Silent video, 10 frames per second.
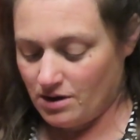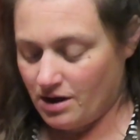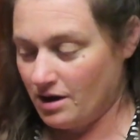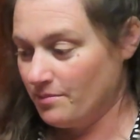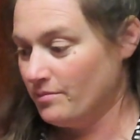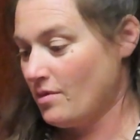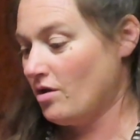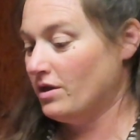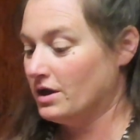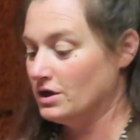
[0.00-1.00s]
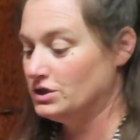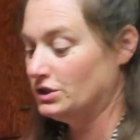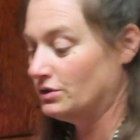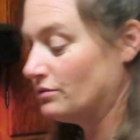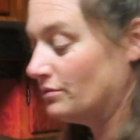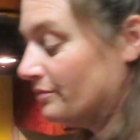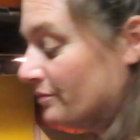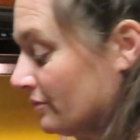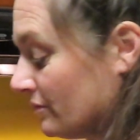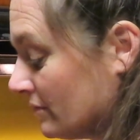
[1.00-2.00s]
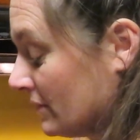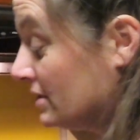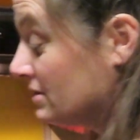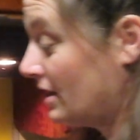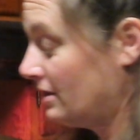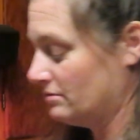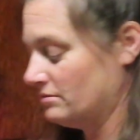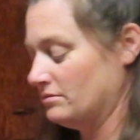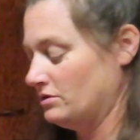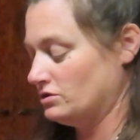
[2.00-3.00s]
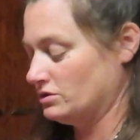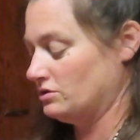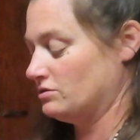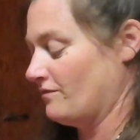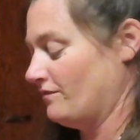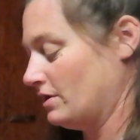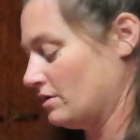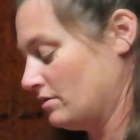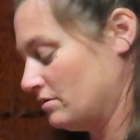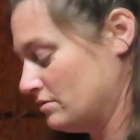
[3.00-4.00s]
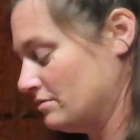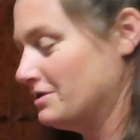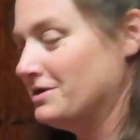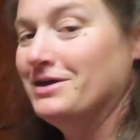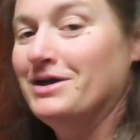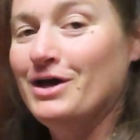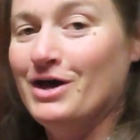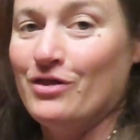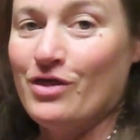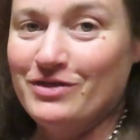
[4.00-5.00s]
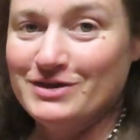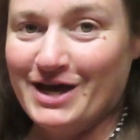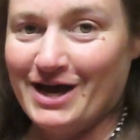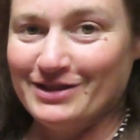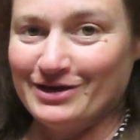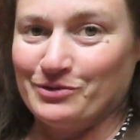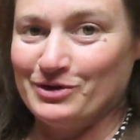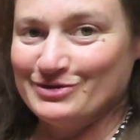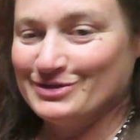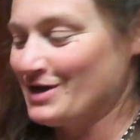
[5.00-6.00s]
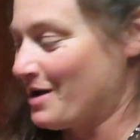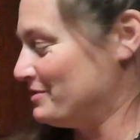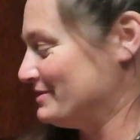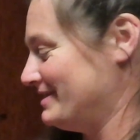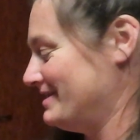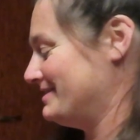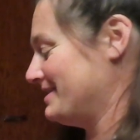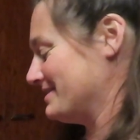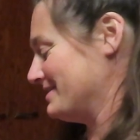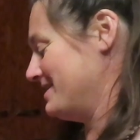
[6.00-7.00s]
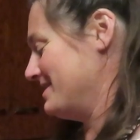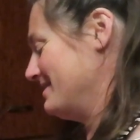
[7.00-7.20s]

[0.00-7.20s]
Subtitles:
all I'm going to do is I usually use my finger. I thought this had like one of those stoppers in it. It doesn't.